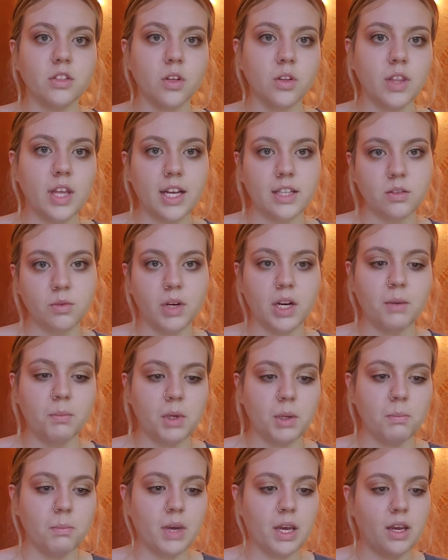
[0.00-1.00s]
So that's what I
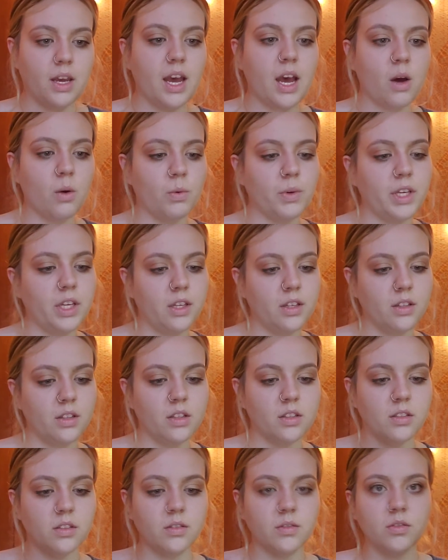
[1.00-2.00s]
mean by how we
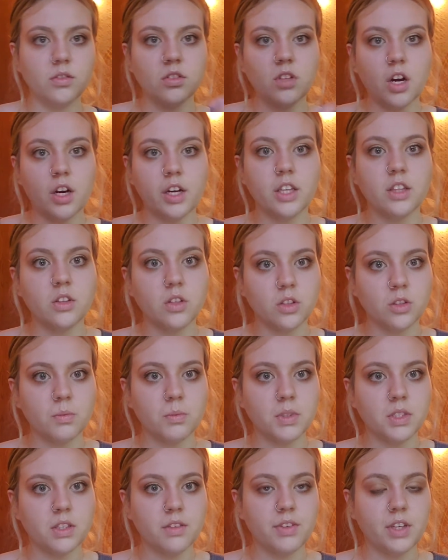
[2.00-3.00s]
target those
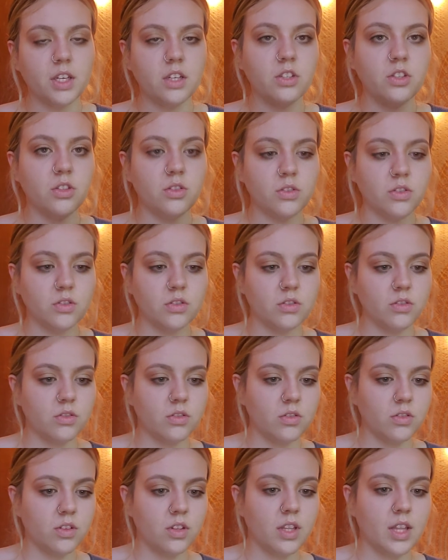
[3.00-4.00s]
specific issues
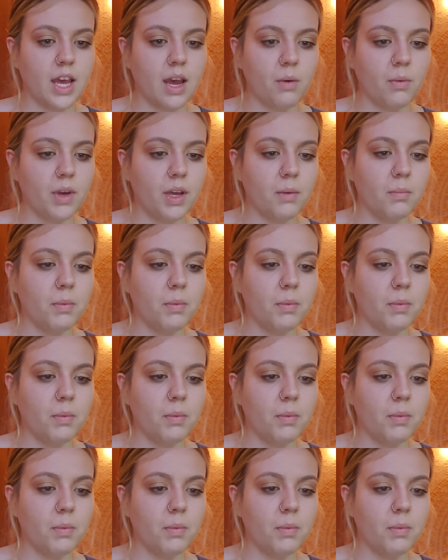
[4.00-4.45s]
that way.